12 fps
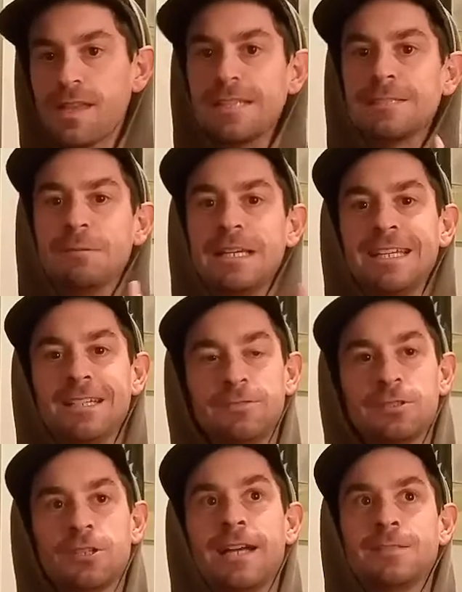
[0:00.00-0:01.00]
speaking of a
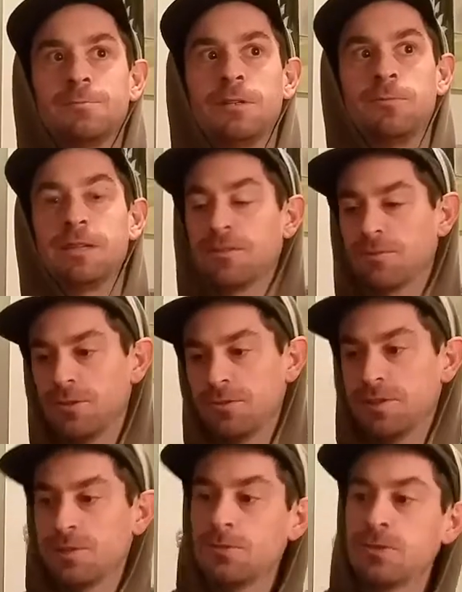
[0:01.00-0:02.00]
dry spell, my throat is
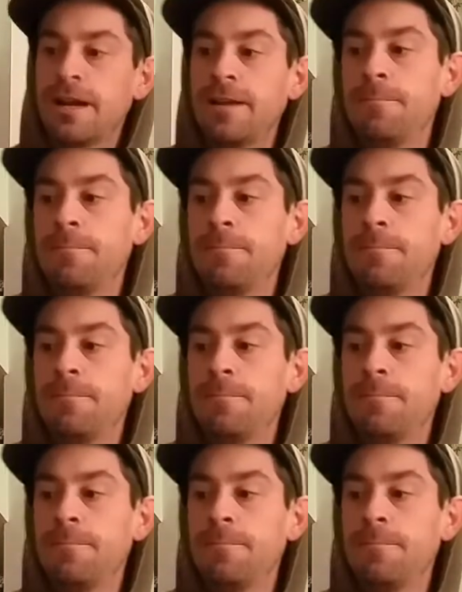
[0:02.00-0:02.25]
so dry.